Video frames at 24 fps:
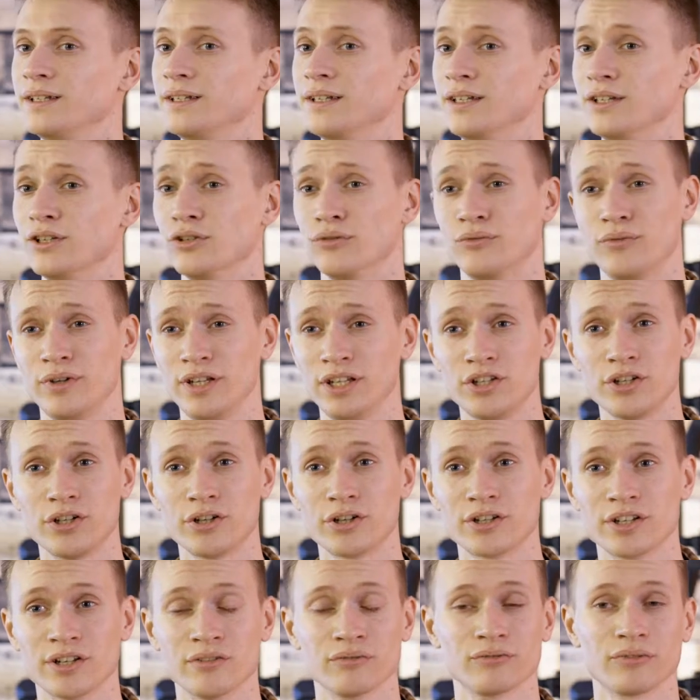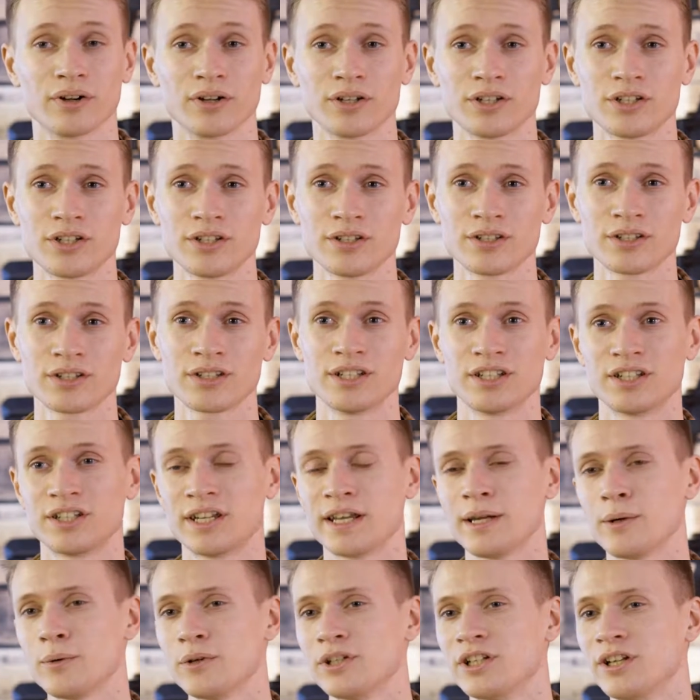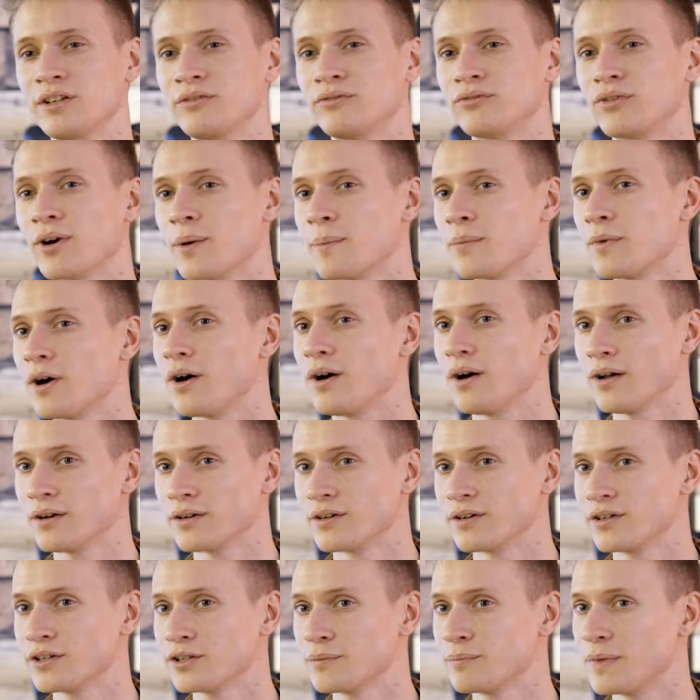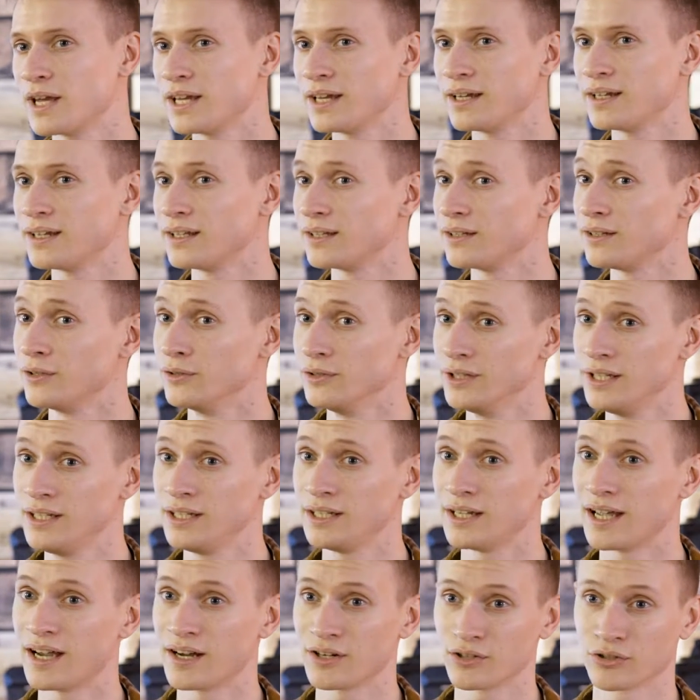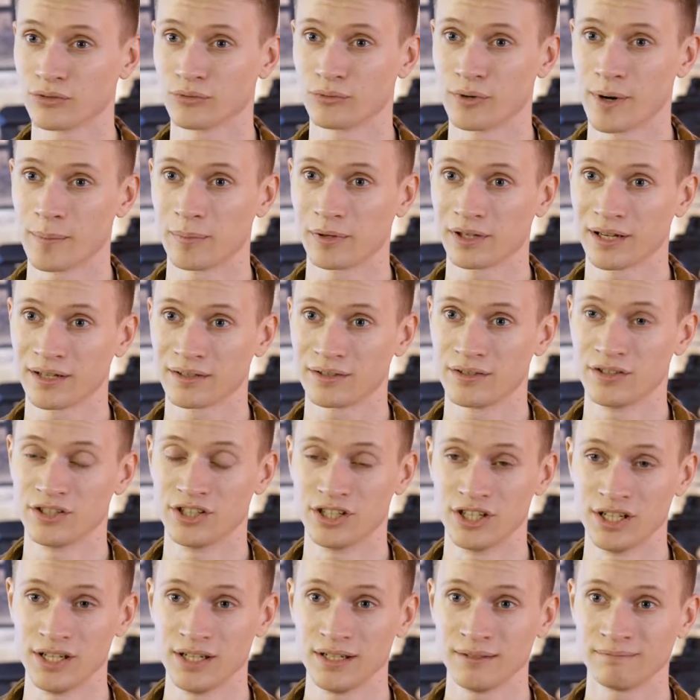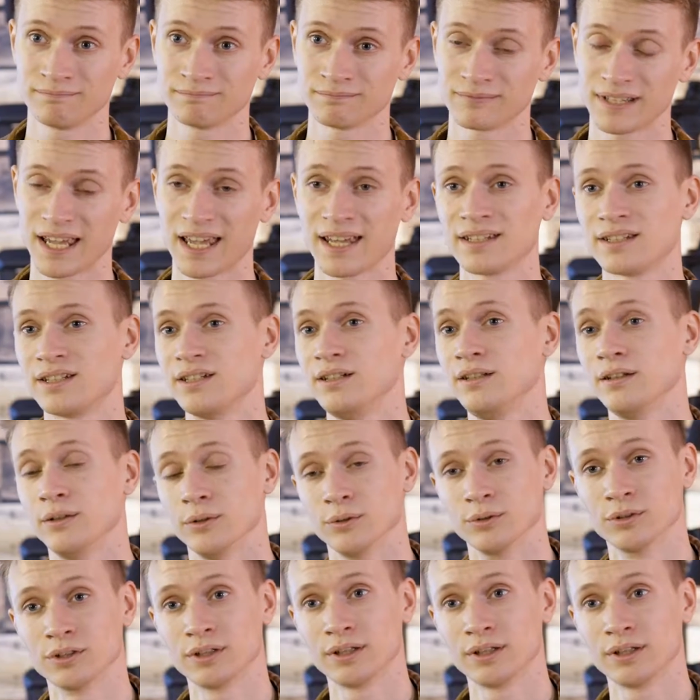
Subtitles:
These features and functions distinguish it from others, making it a unique airsoft replica to see and to use.